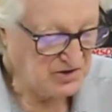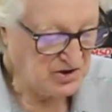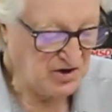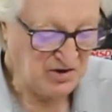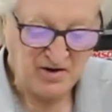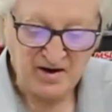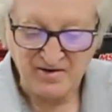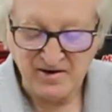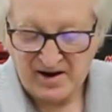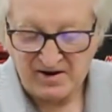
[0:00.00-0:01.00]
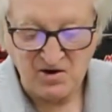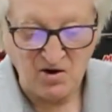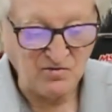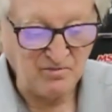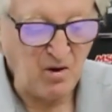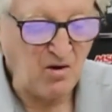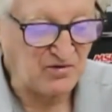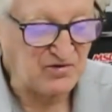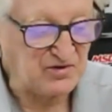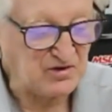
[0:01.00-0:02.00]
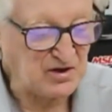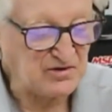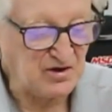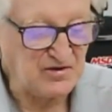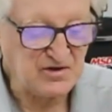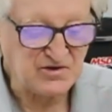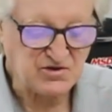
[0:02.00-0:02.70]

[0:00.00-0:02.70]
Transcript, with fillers: you know how, how to hone blocks and things like this.